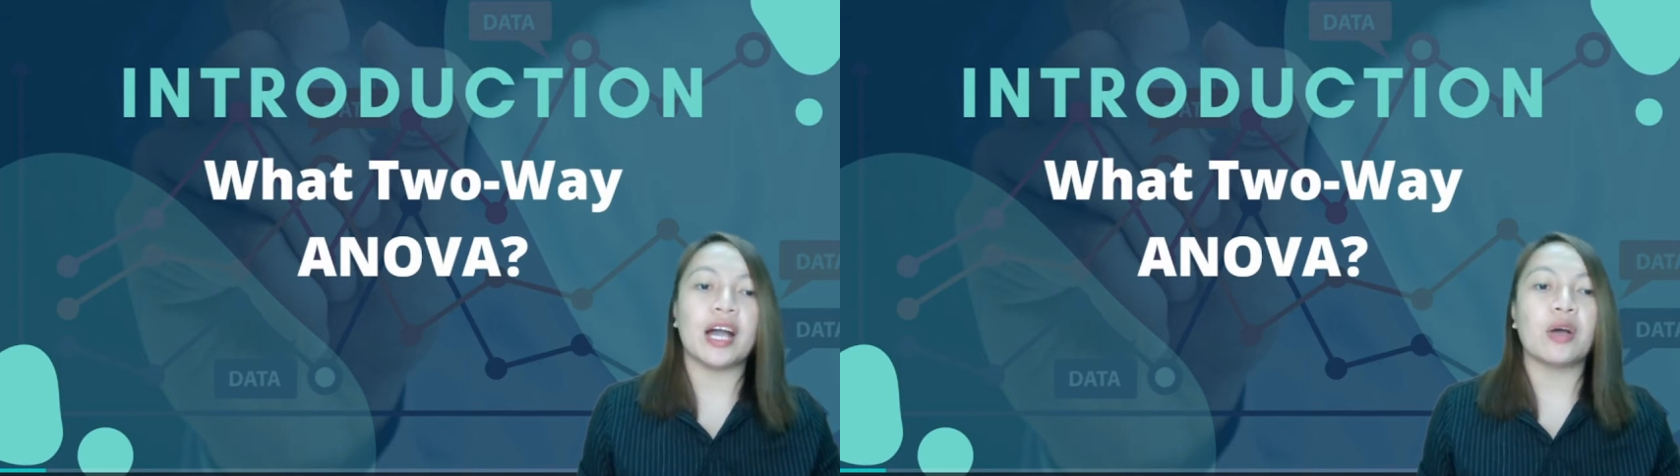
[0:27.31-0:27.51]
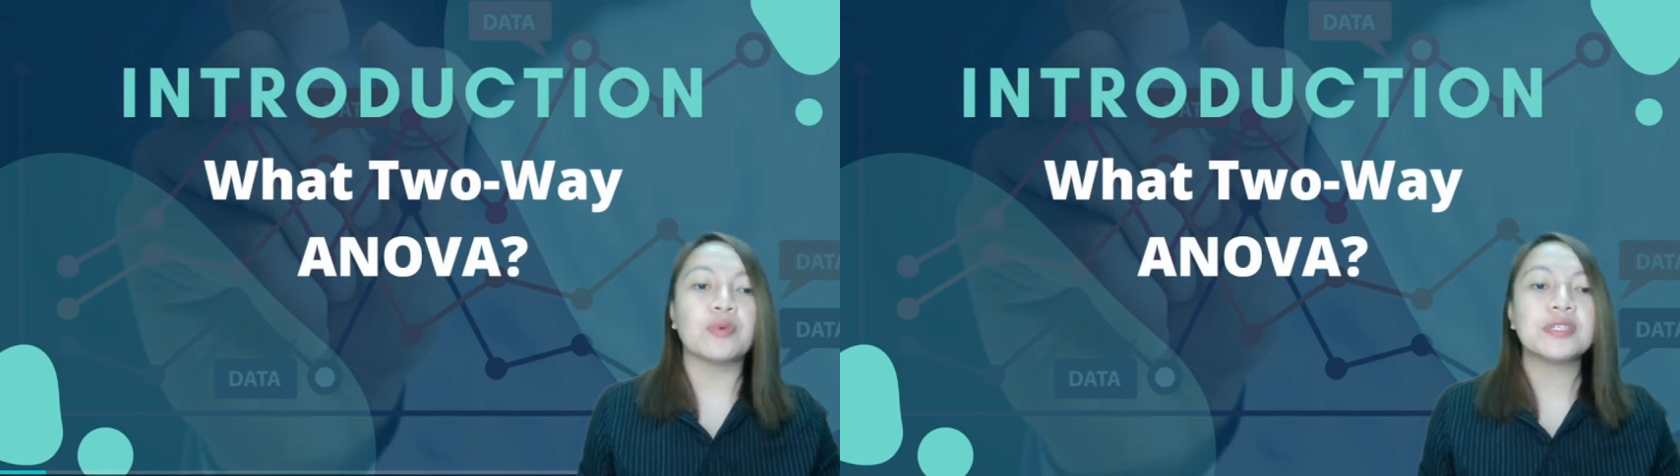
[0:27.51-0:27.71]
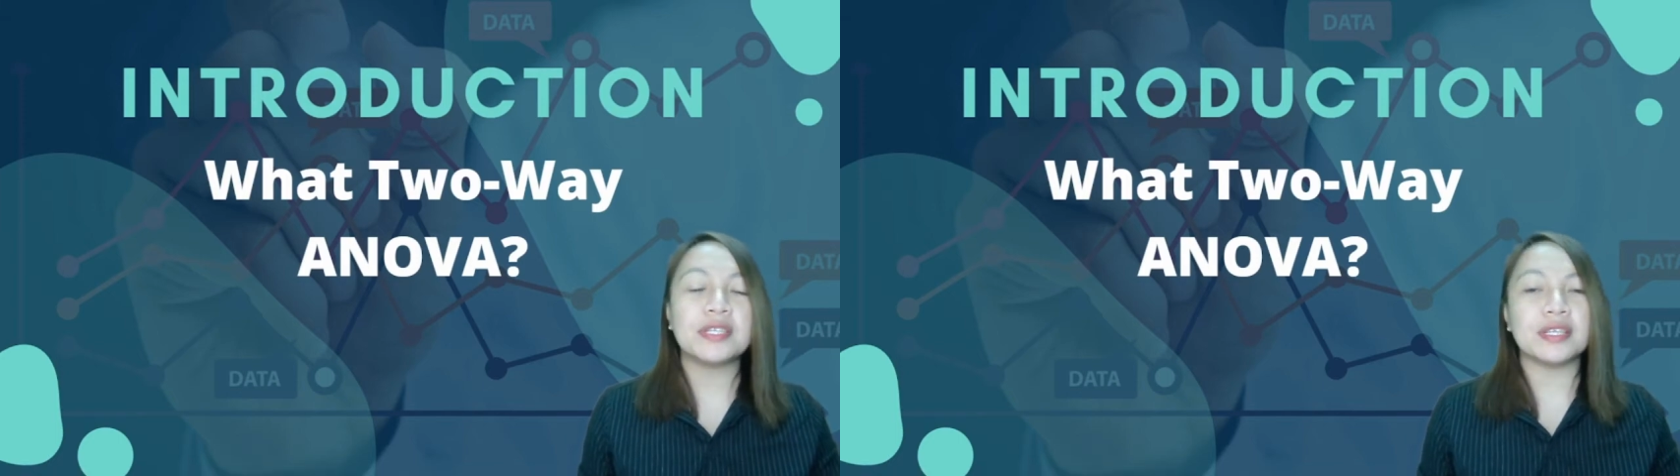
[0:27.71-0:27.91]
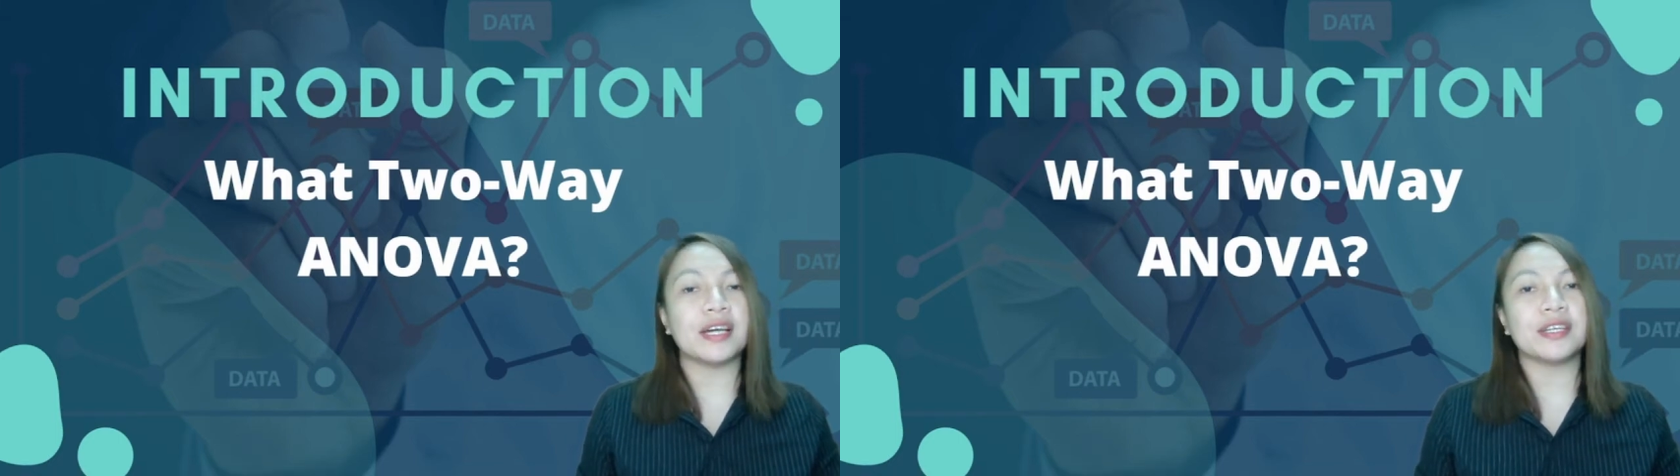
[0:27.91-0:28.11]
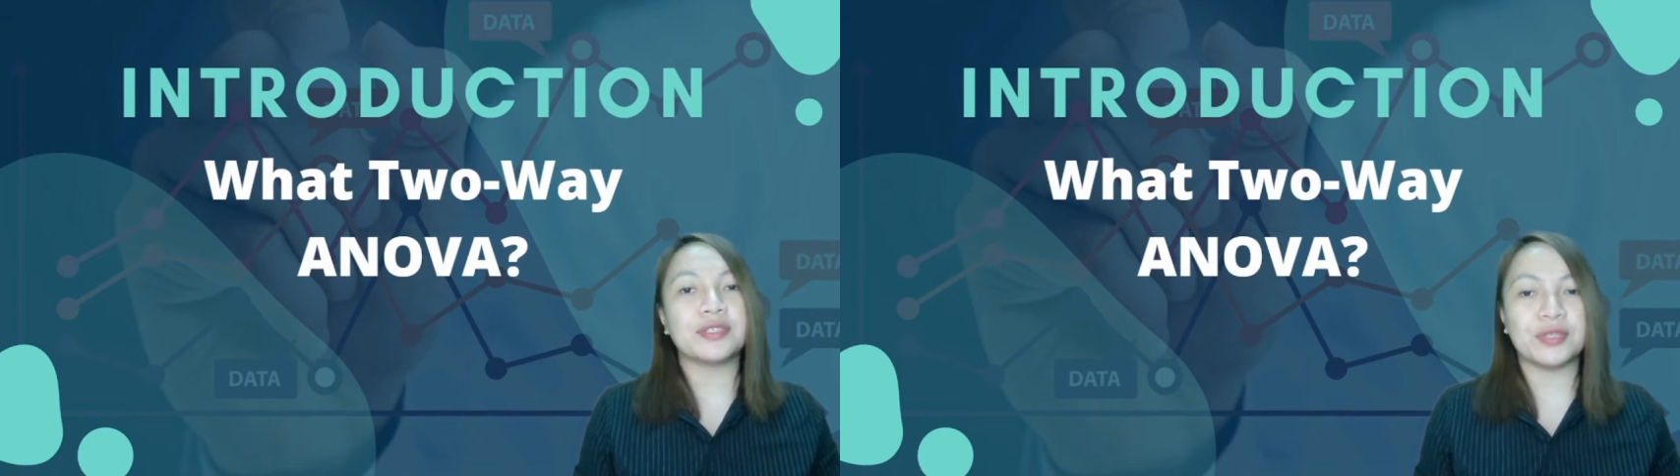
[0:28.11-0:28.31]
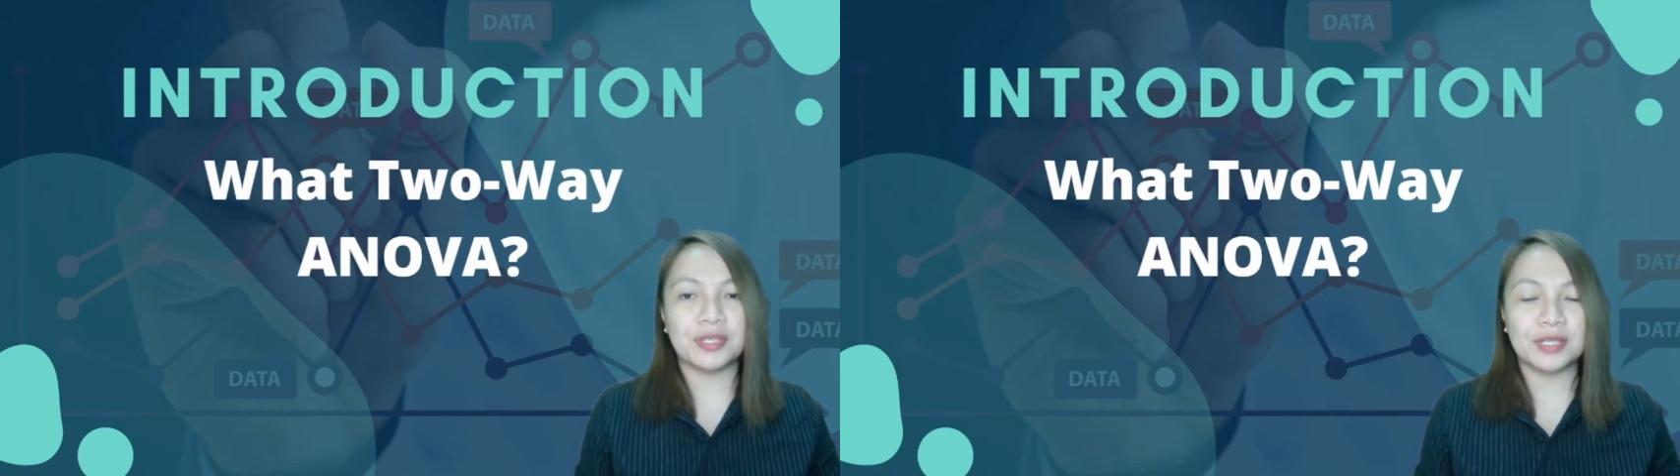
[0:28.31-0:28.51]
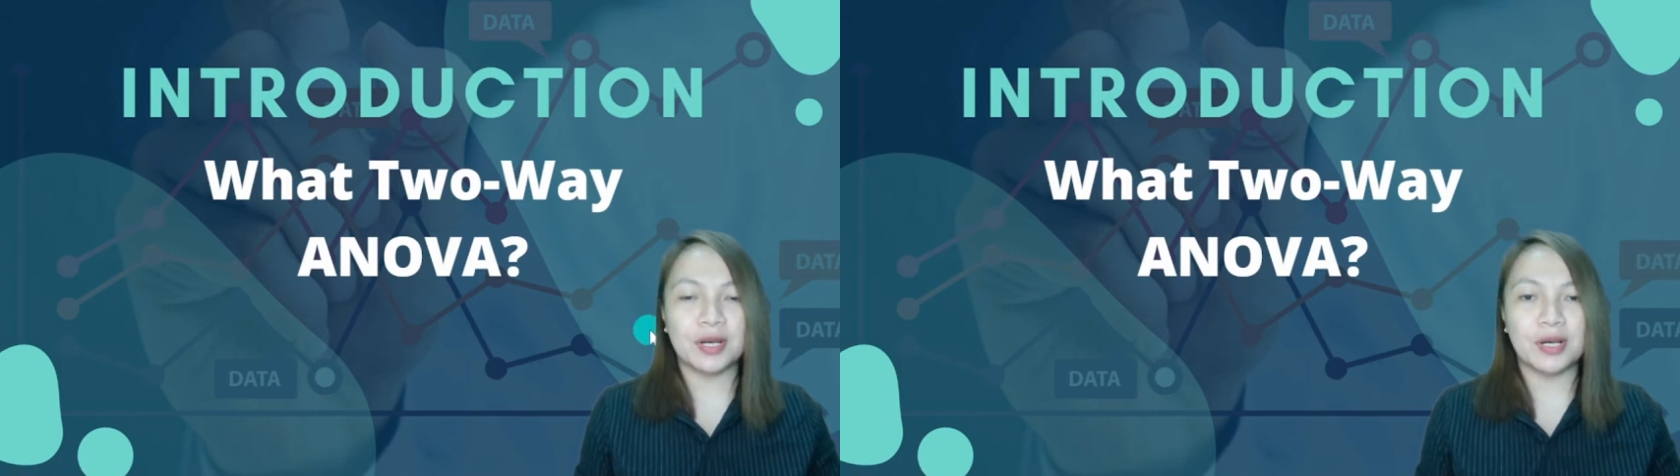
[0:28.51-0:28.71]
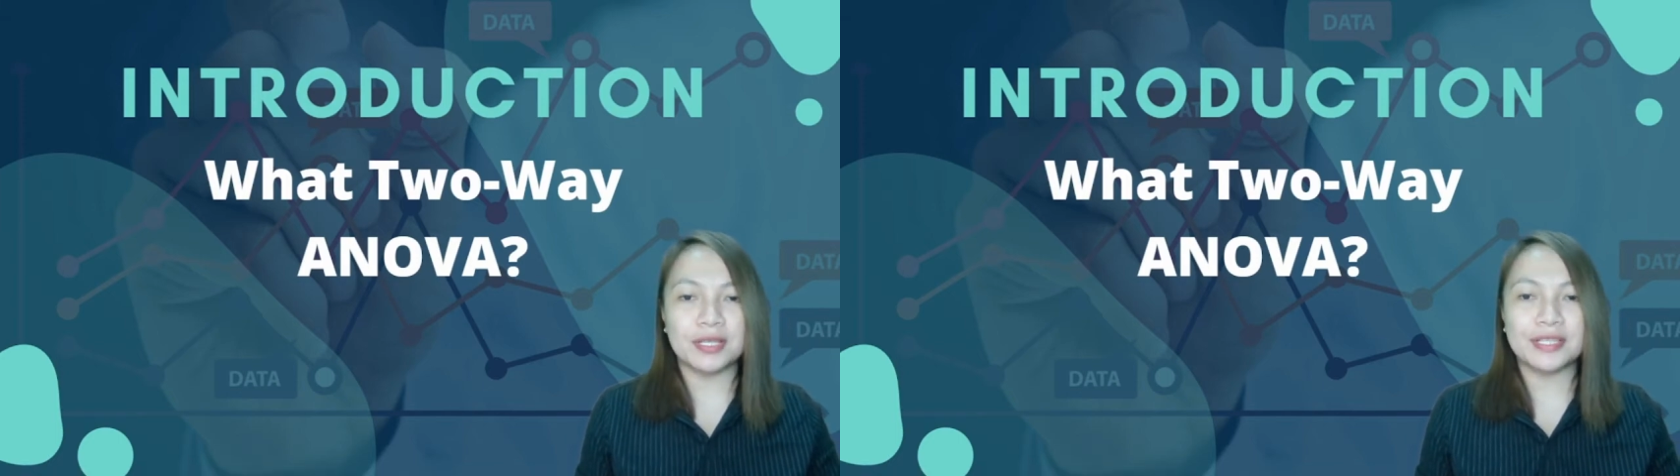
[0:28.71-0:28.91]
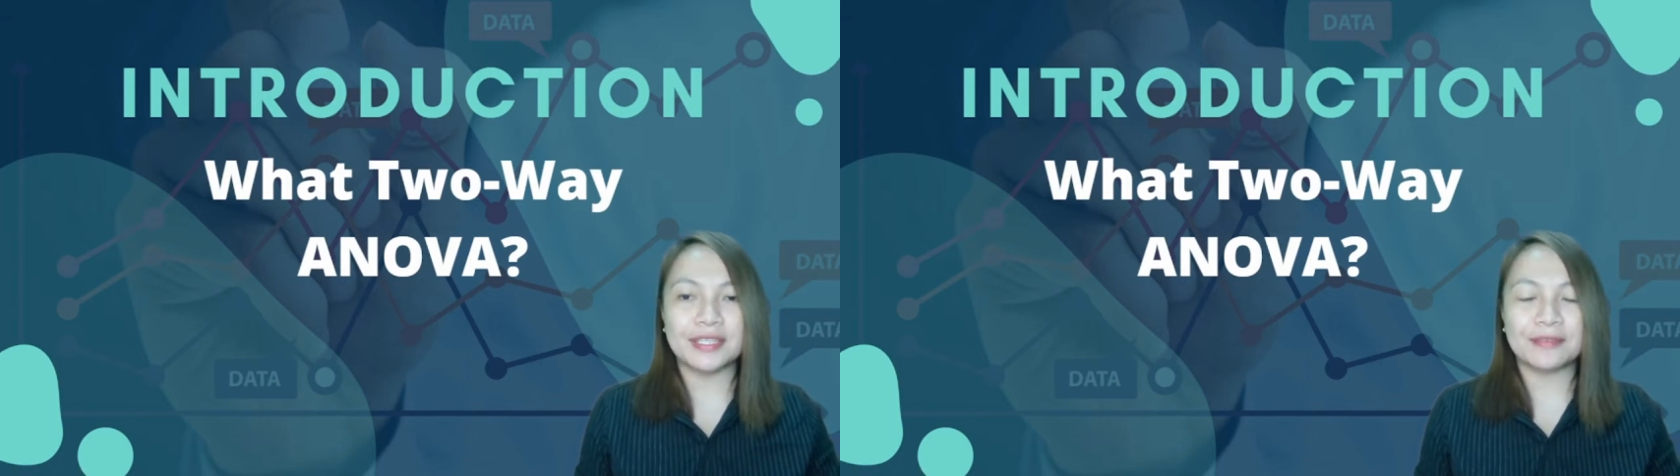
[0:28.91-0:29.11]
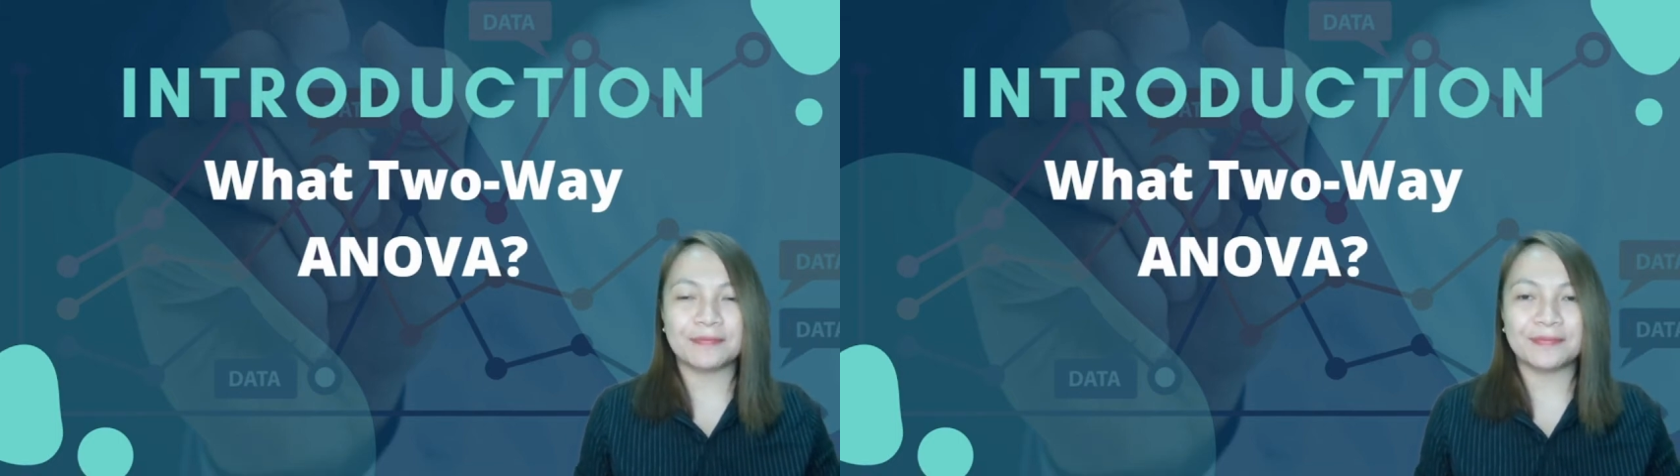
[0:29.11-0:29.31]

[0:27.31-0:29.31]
I was assigned to discuss.